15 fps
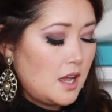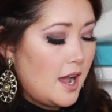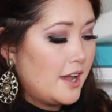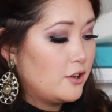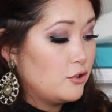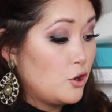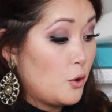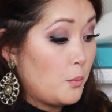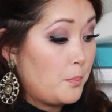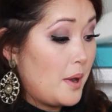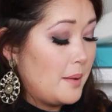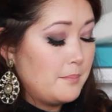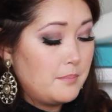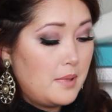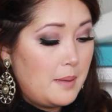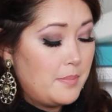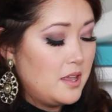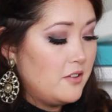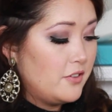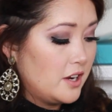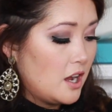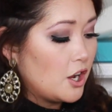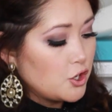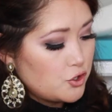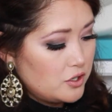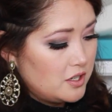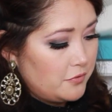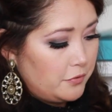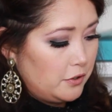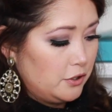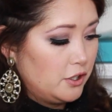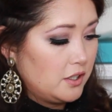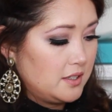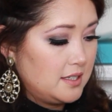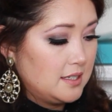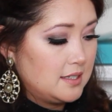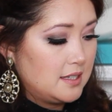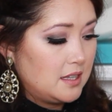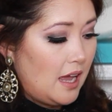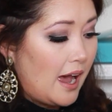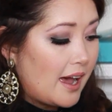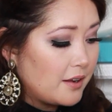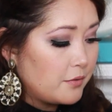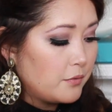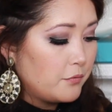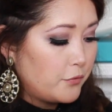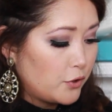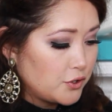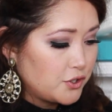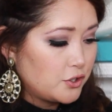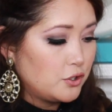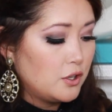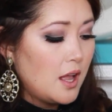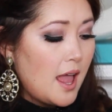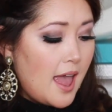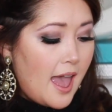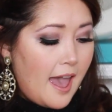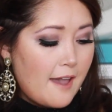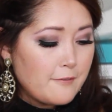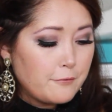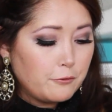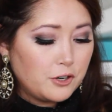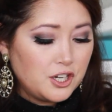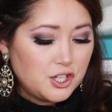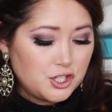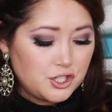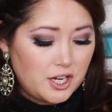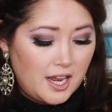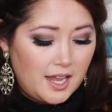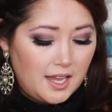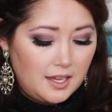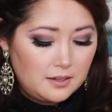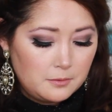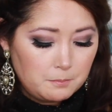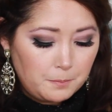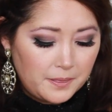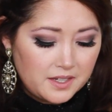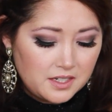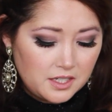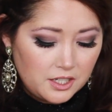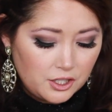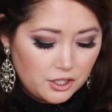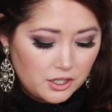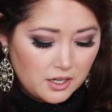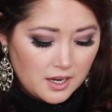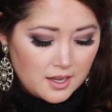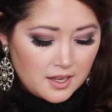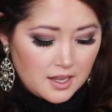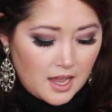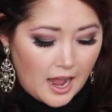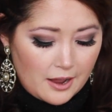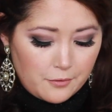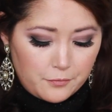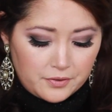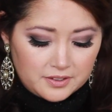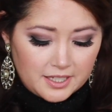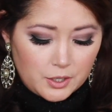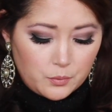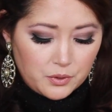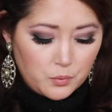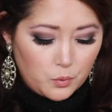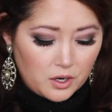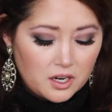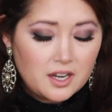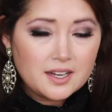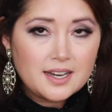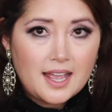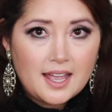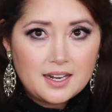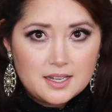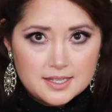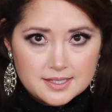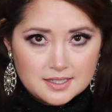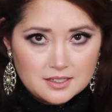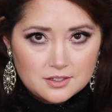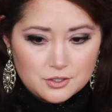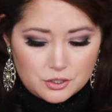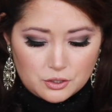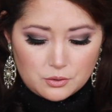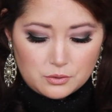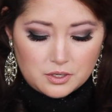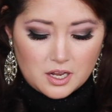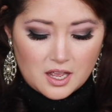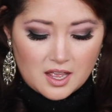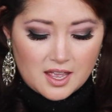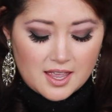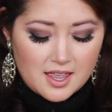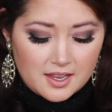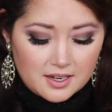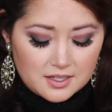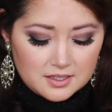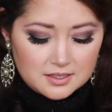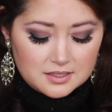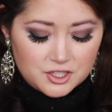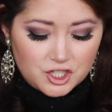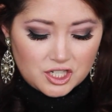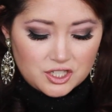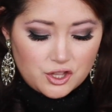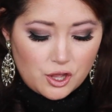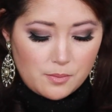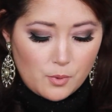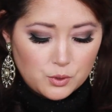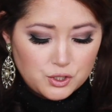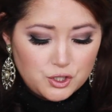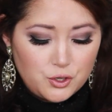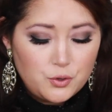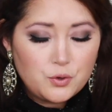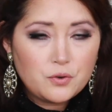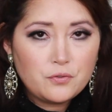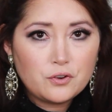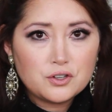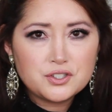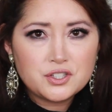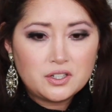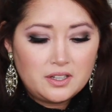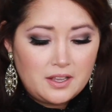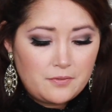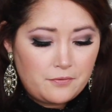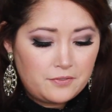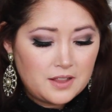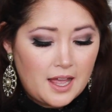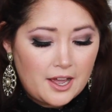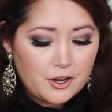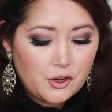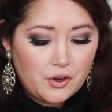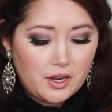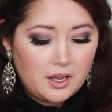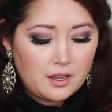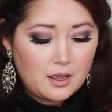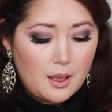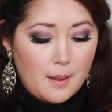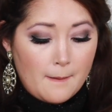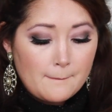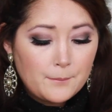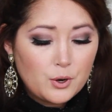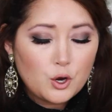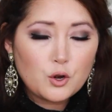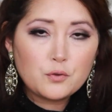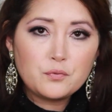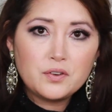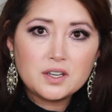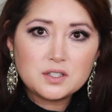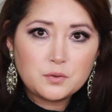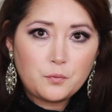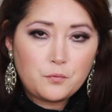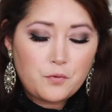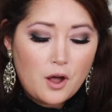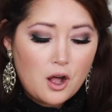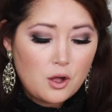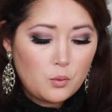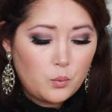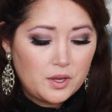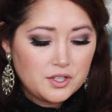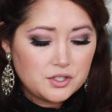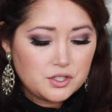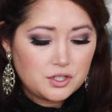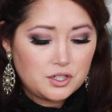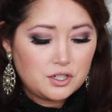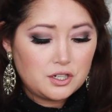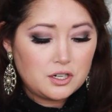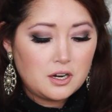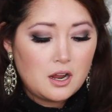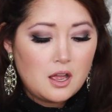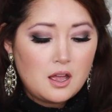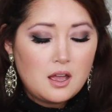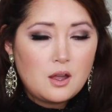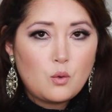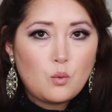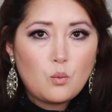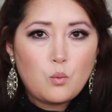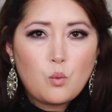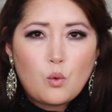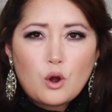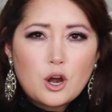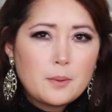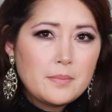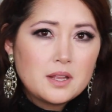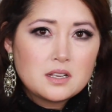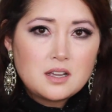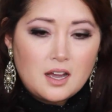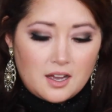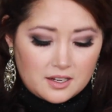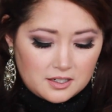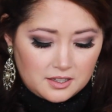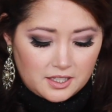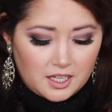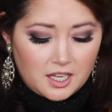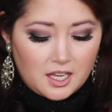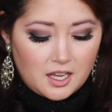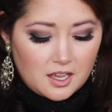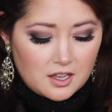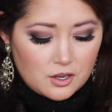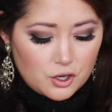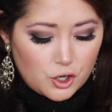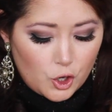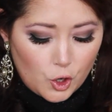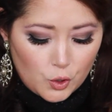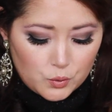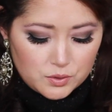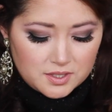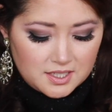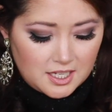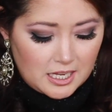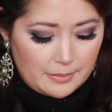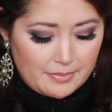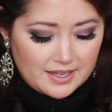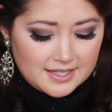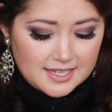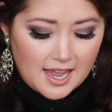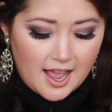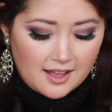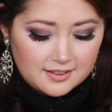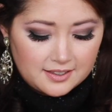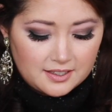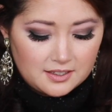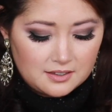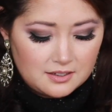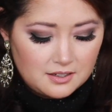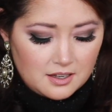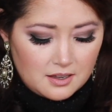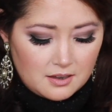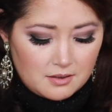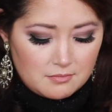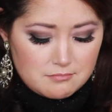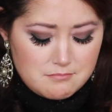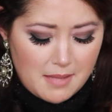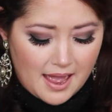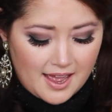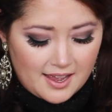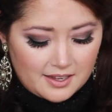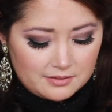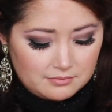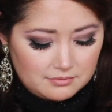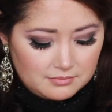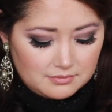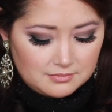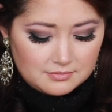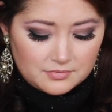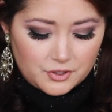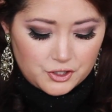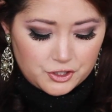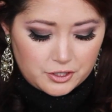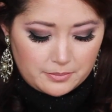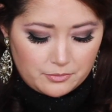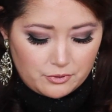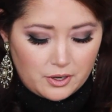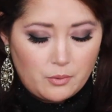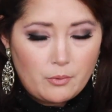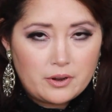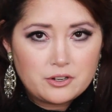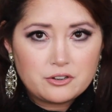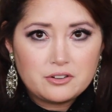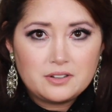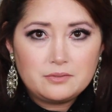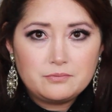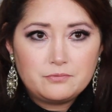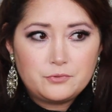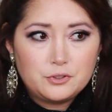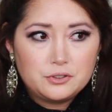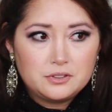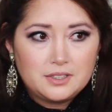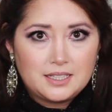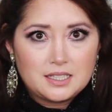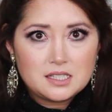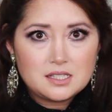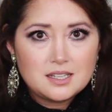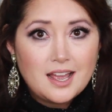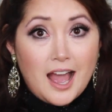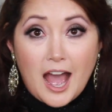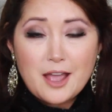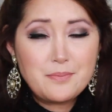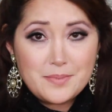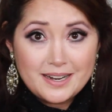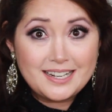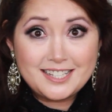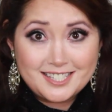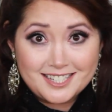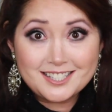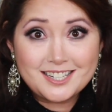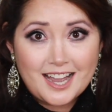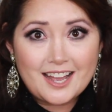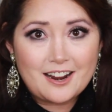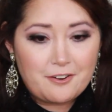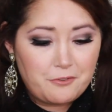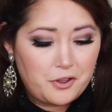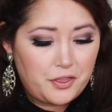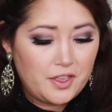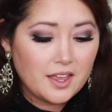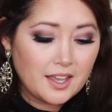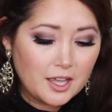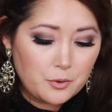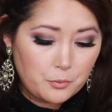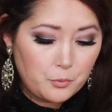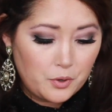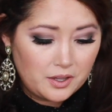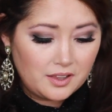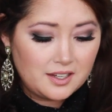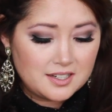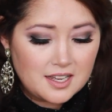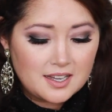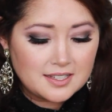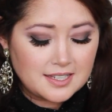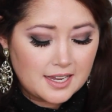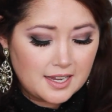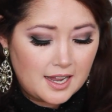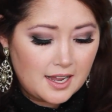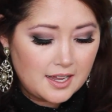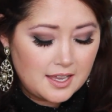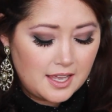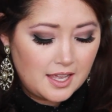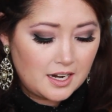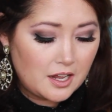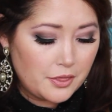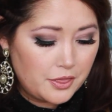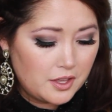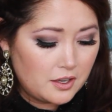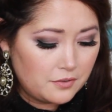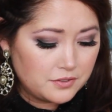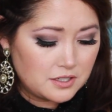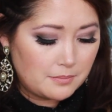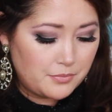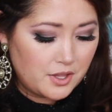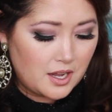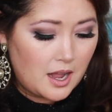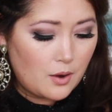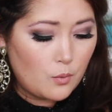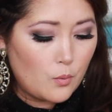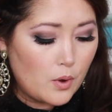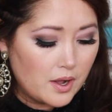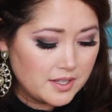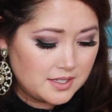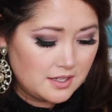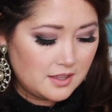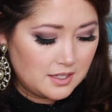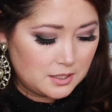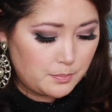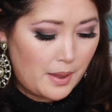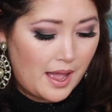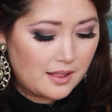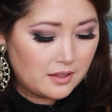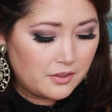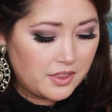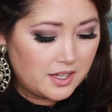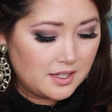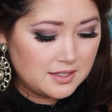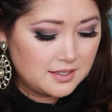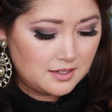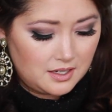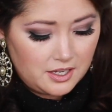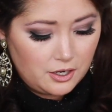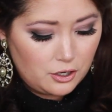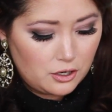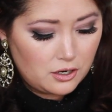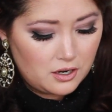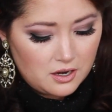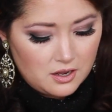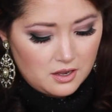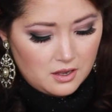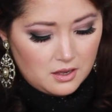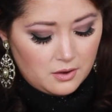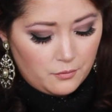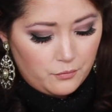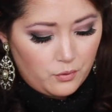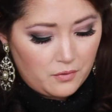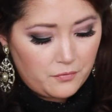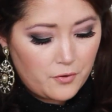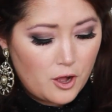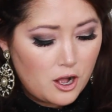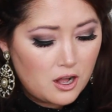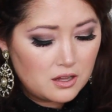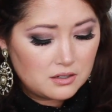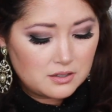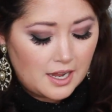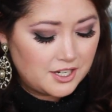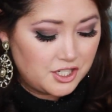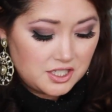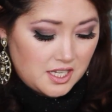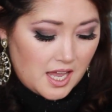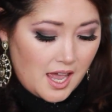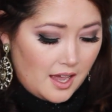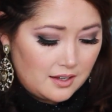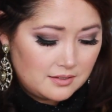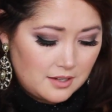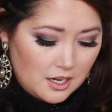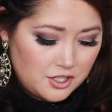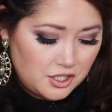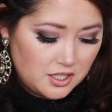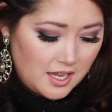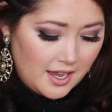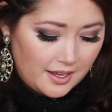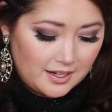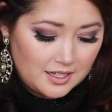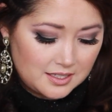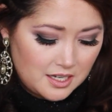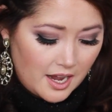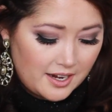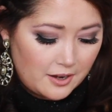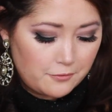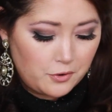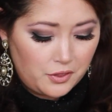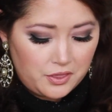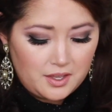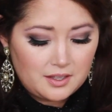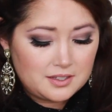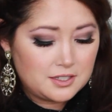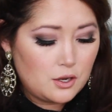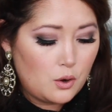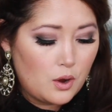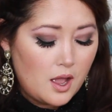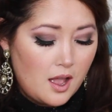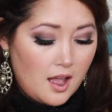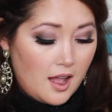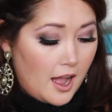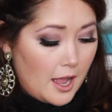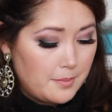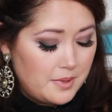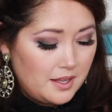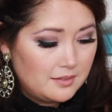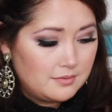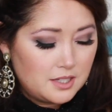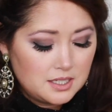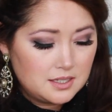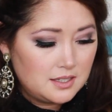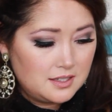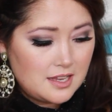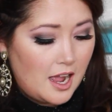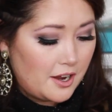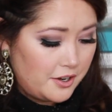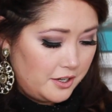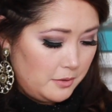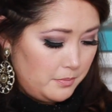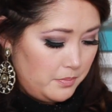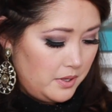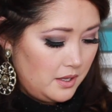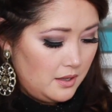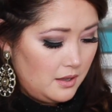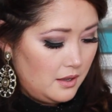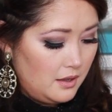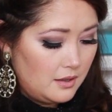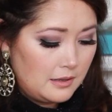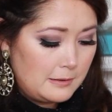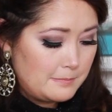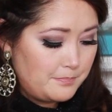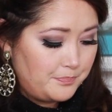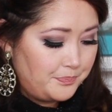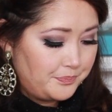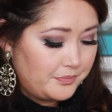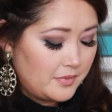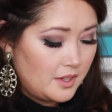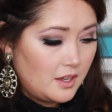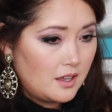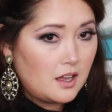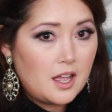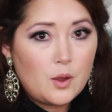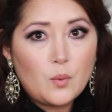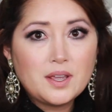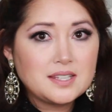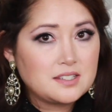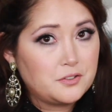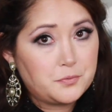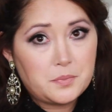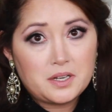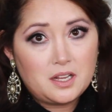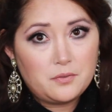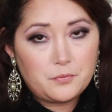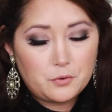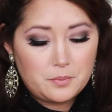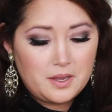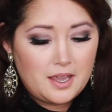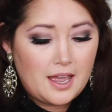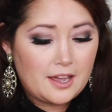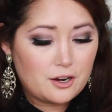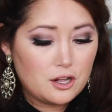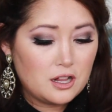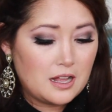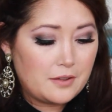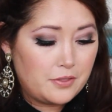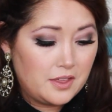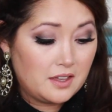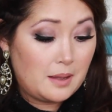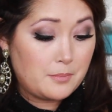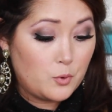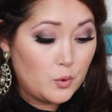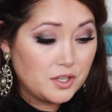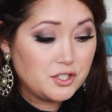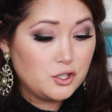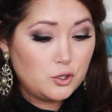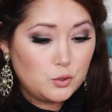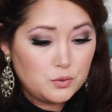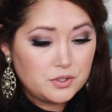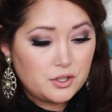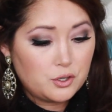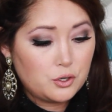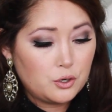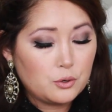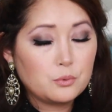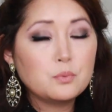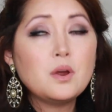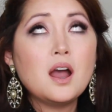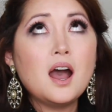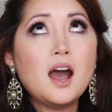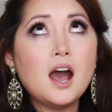I don't know, maybe even 100 different looks. It's that versatile. Every shade in here, I feel like would work on any skin tone. It is just the most universally flattering, perfect fall, winter, warm and cuddly, cozy, metallic, matte, shimmery wonderfulness. I mean, it's just got everything. It really does. Like, I cannot think of something I want in this palette that isn't here for fall. I just can't. It's got everything. So, I mean, this is not going to be a waste of money for me at all. I think I'm going to use the crap